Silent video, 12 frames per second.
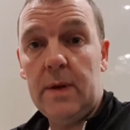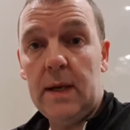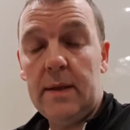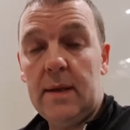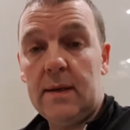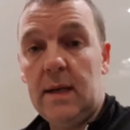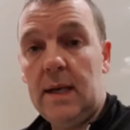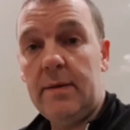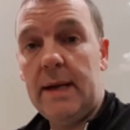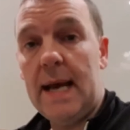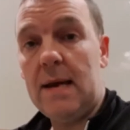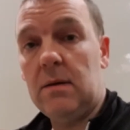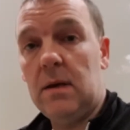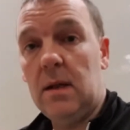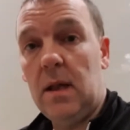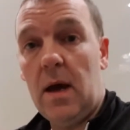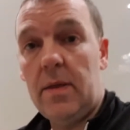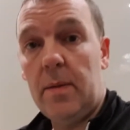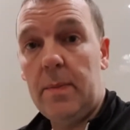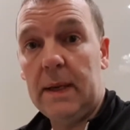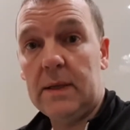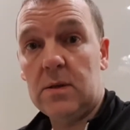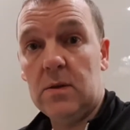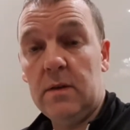really. They're clearing out a lot of the
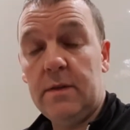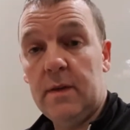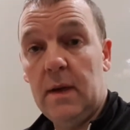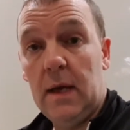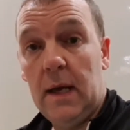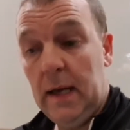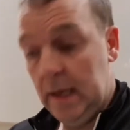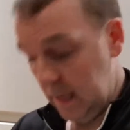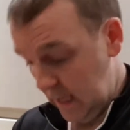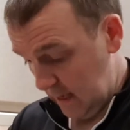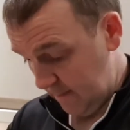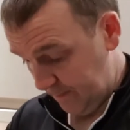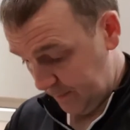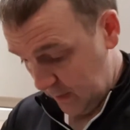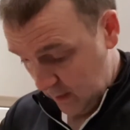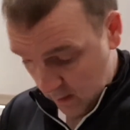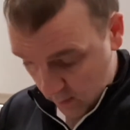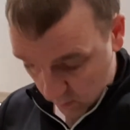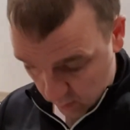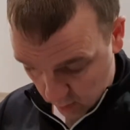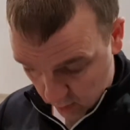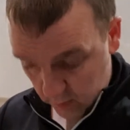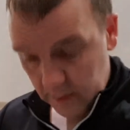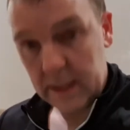big stuff. What
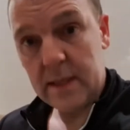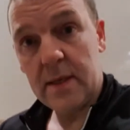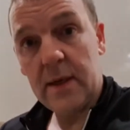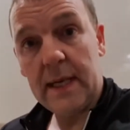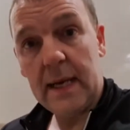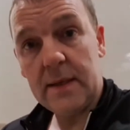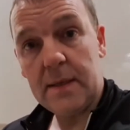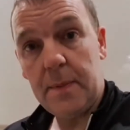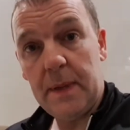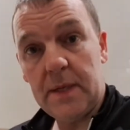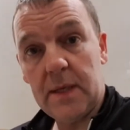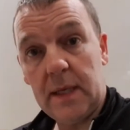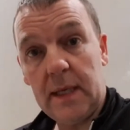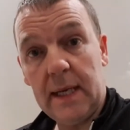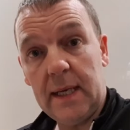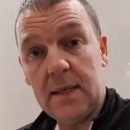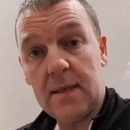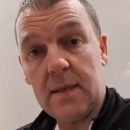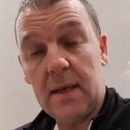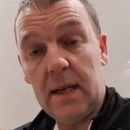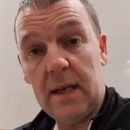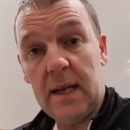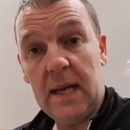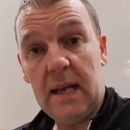all it needs to do now is to pitch that yeast,
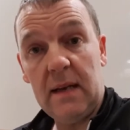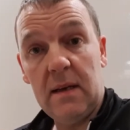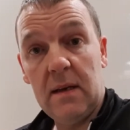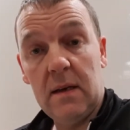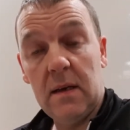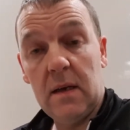and then